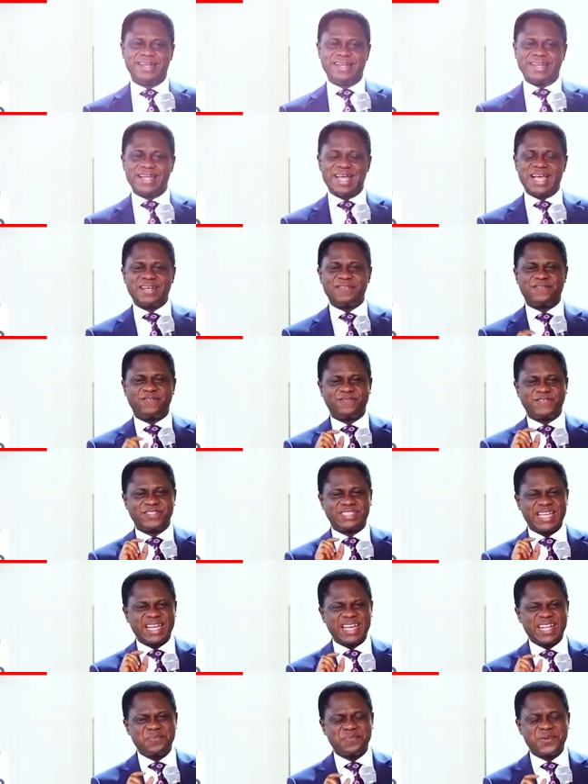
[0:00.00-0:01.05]
There are
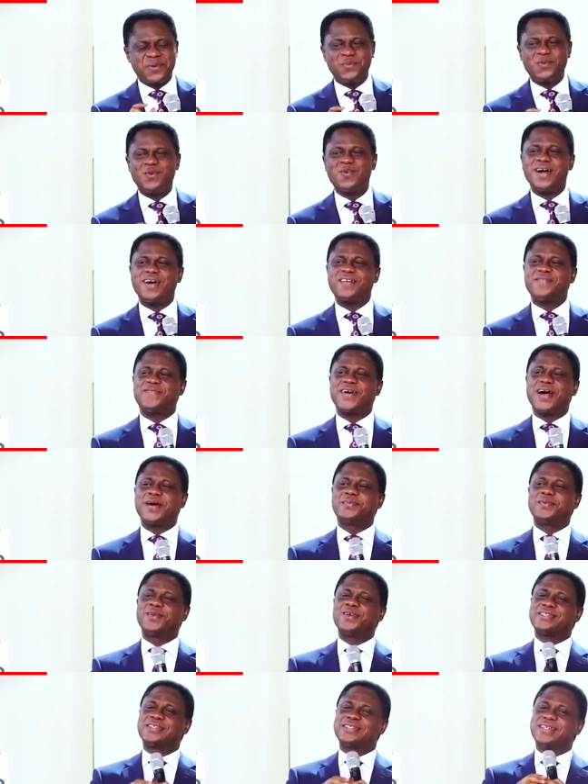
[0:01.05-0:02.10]
certain people who are
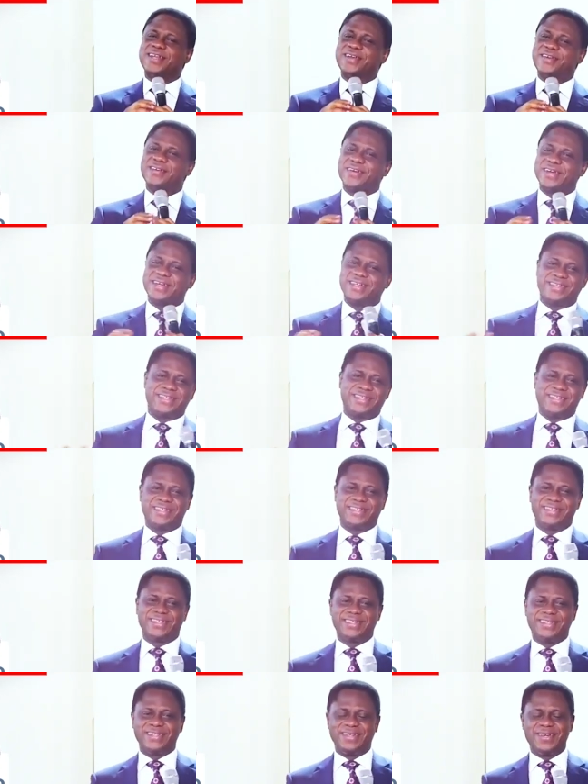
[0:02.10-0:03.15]
fabulously rich,
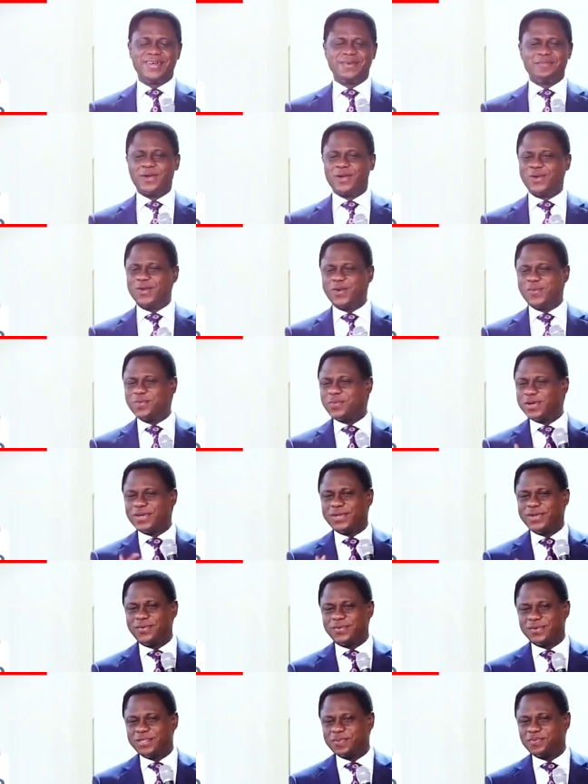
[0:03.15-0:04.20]
but
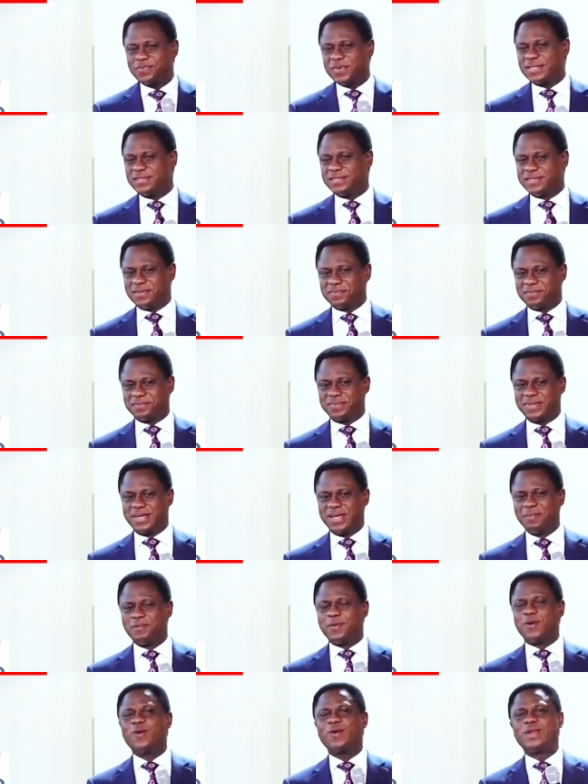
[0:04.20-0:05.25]
nobody respects them
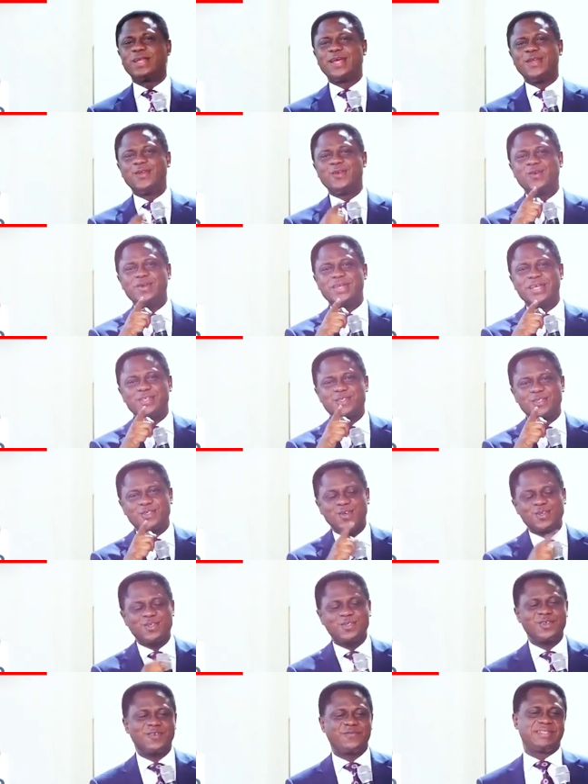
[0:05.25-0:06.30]
because they know the
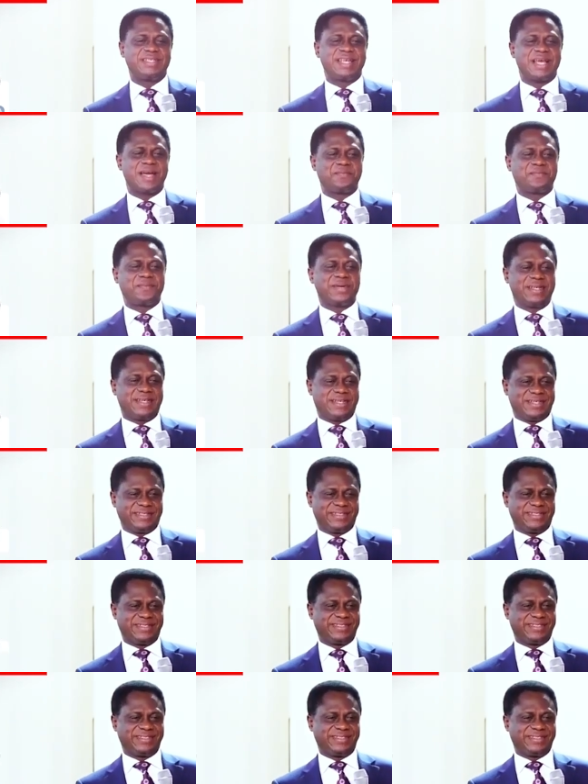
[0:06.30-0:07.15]
source of their money,